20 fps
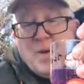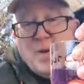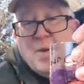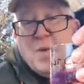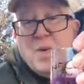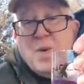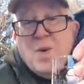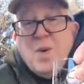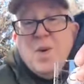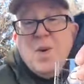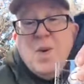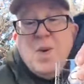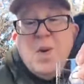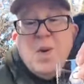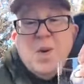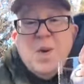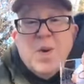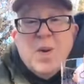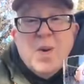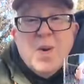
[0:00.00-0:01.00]

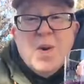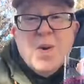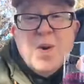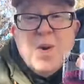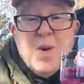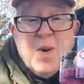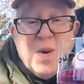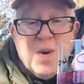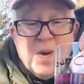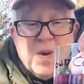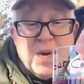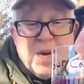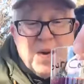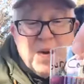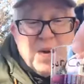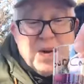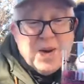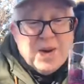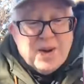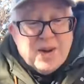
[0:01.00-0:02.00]
Ooh.
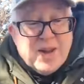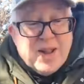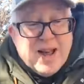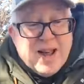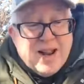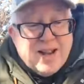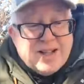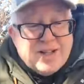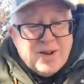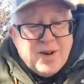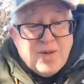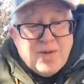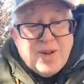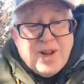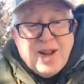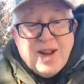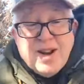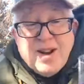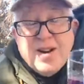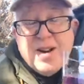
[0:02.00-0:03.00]
Look at that, it's over
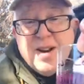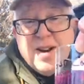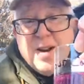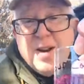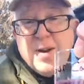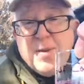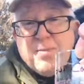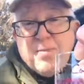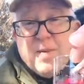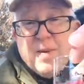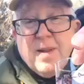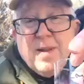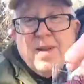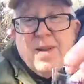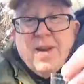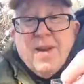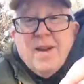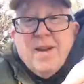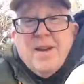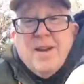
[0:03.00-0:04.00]
here.
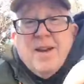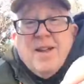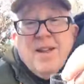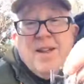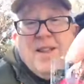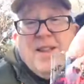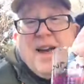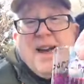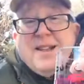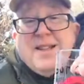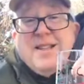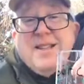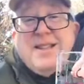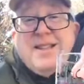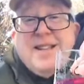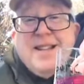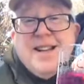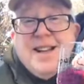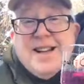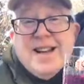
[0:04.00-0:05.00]
That's
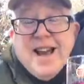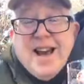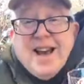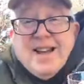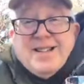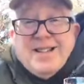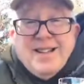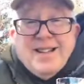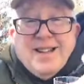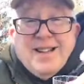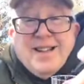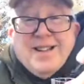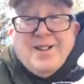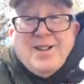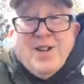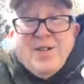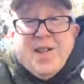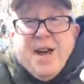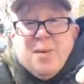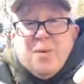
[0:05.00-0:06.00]
acetic acid.
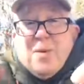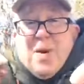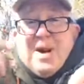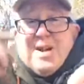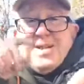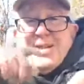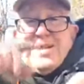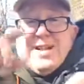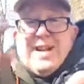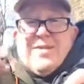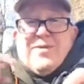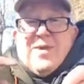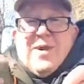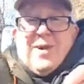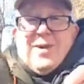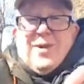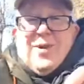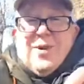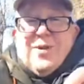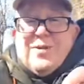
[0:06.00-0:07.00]
That white stuff
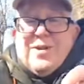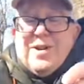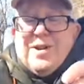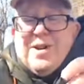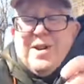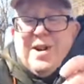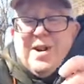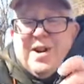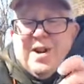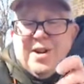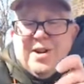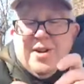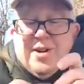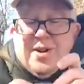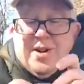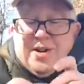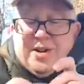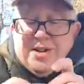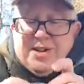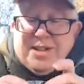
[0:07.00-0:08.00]
all over
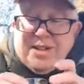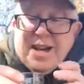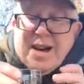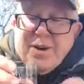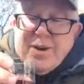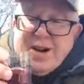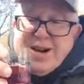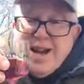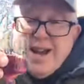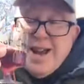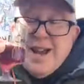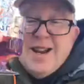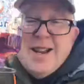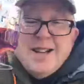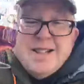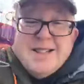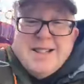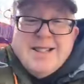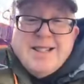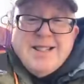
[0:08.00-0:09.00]
your sour candy
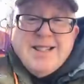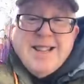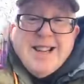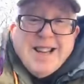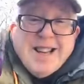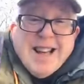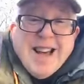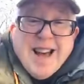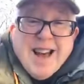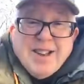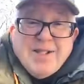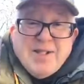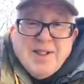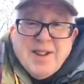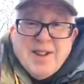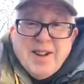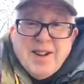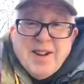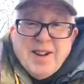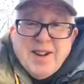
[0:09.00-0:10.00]
is acetic
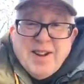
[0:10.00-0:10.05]
acid.